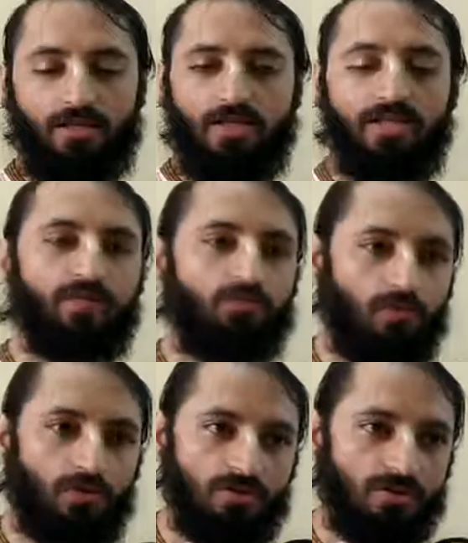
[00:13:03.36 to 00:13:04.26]
He
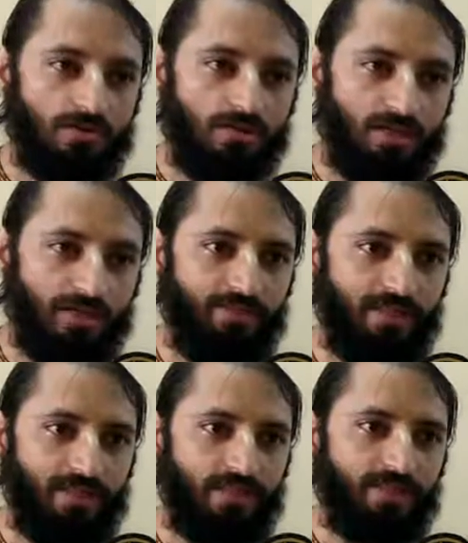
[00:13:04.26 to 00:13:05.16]
wants the living
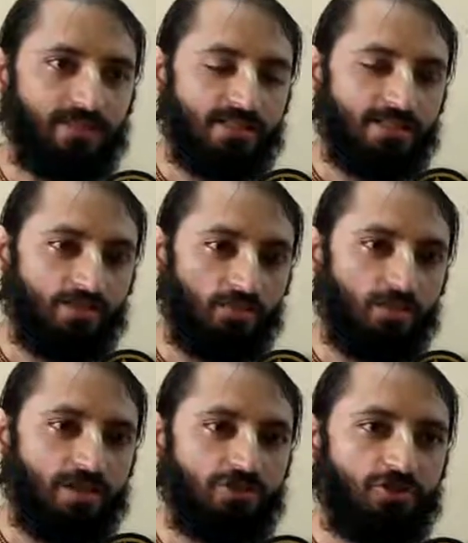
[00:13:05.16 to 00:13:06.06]
entities, his
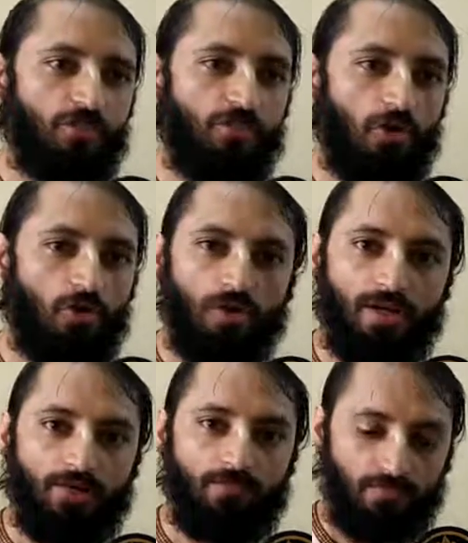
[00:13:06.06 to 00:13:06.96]
devotees, to follow
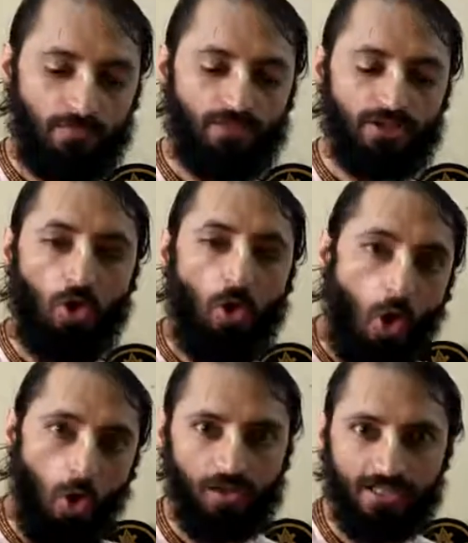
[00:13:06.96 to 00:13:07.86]
him with
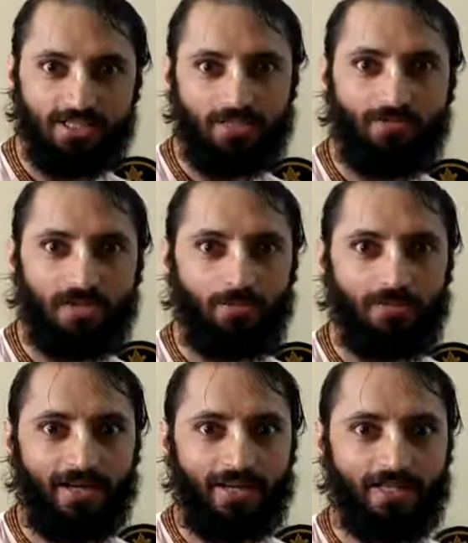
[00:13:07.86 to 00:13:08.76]
all his available
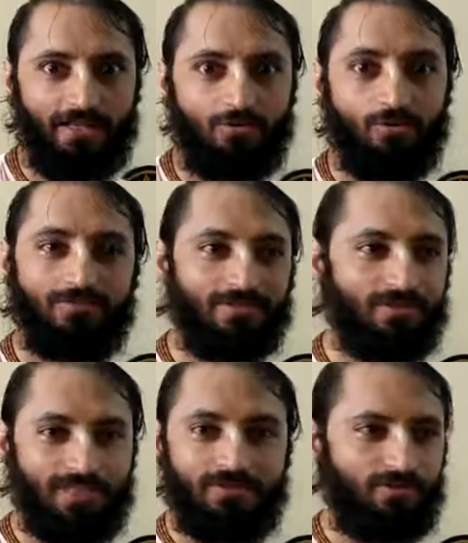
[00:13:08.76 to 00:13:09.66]
faculties.
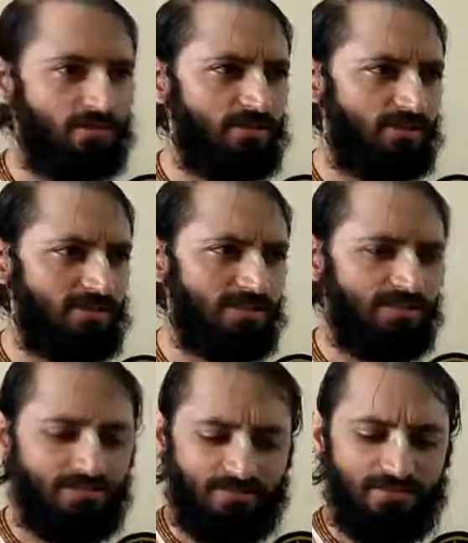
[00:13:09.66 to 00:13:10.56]
That's why there's
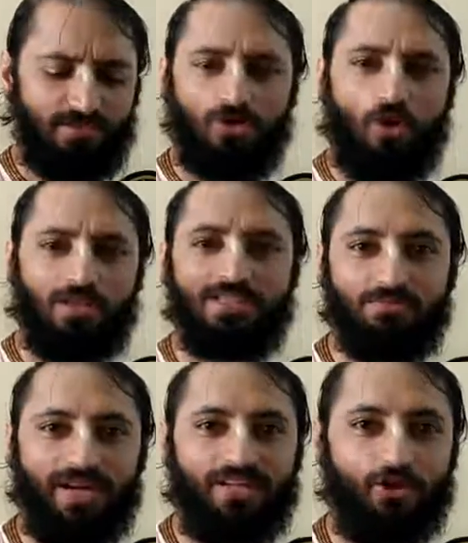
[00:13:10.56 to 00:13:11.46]
a thing, you know, all his
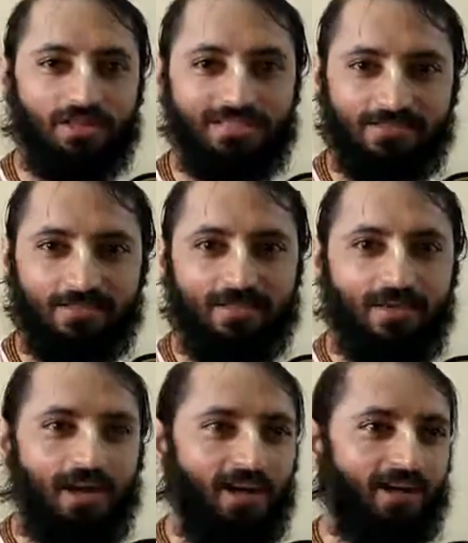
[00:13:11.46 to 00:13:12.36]
might, all his
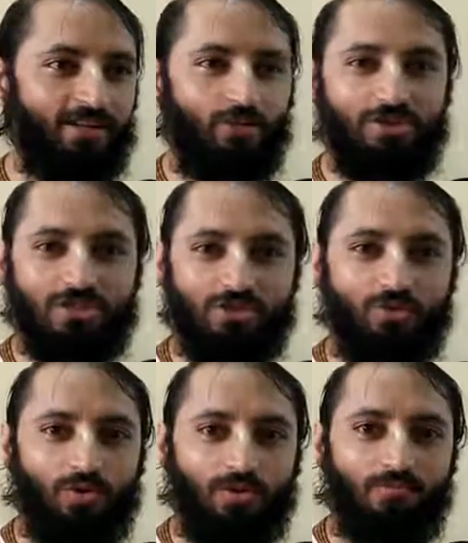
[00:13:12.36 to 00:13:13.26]
heart, and all his
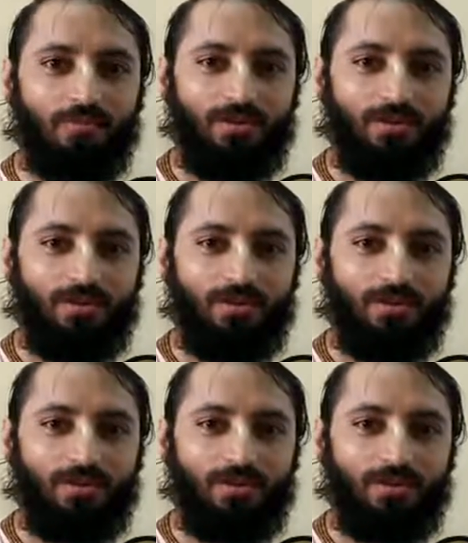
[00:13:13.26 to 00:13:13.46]
soul.